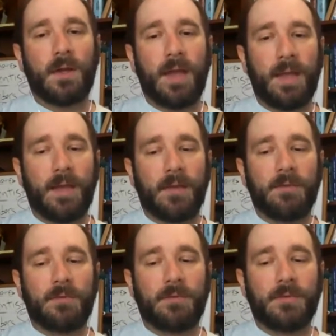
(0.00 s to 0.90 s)

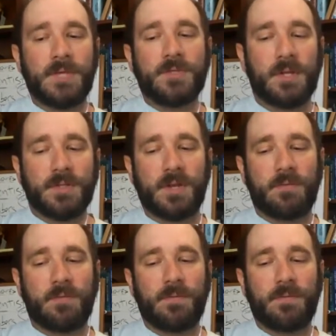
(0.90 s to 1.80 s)
and teaching stuff
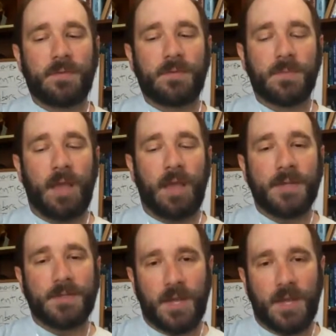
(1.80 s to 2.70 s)
that something as
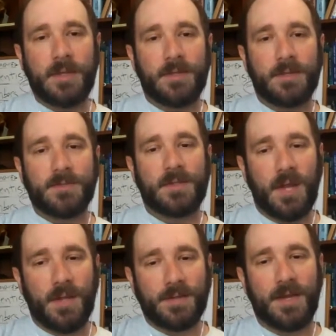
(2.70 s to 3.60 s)
science that's
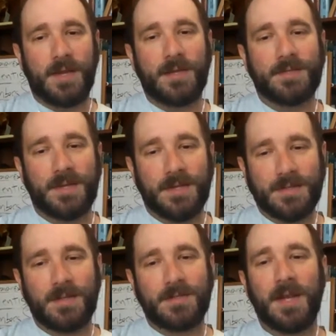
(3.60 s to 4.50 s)
not science in a
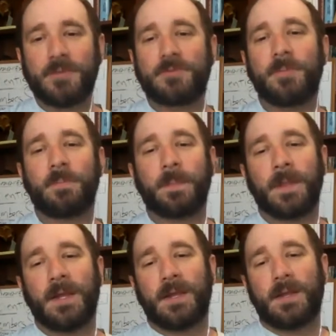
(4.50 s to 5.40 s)
science classroom
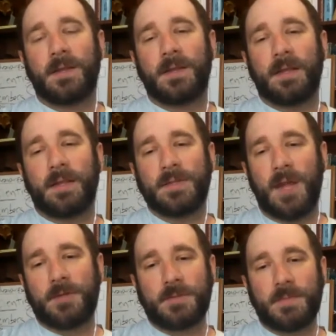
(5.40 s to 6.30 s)
is
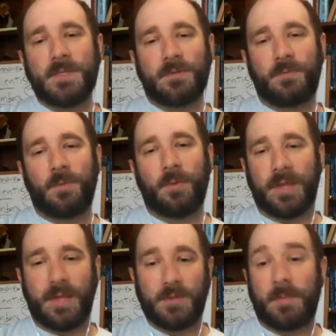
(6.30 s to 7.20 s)
not just misinforming
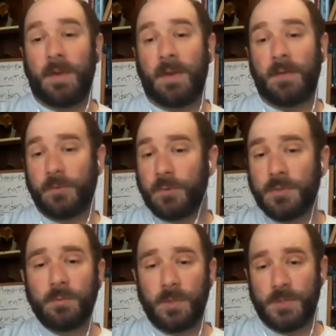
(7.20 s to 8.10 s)
kids about
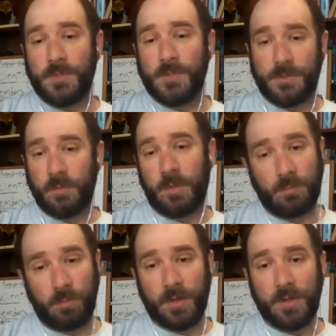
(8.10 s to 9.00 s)
evolution, which is a really
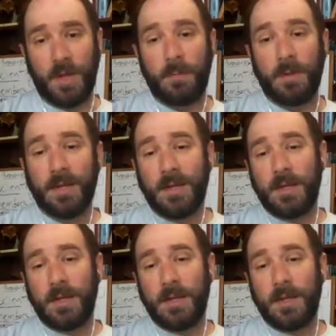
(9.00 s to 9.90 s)
important topic,
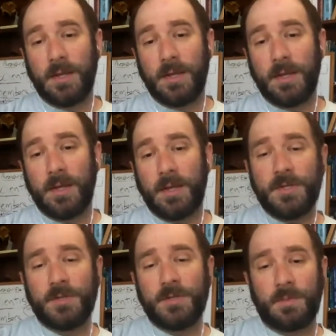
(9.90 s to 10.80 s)
it's teaching
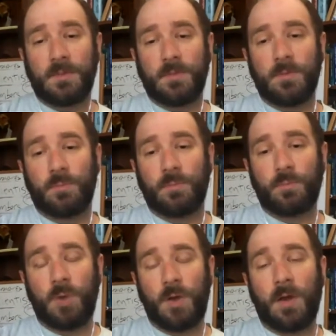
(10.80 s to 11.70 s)
them something
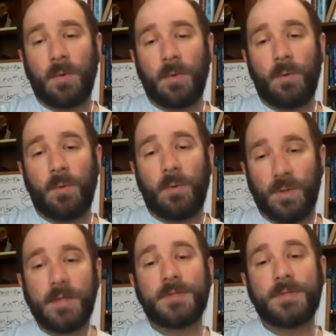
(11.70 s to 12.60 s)
wrong about what
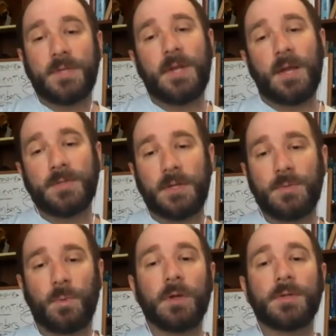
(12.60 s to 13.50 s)
science is and how science
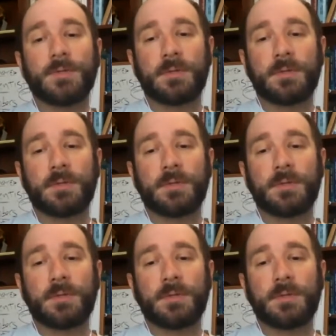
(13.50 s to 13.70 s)
works.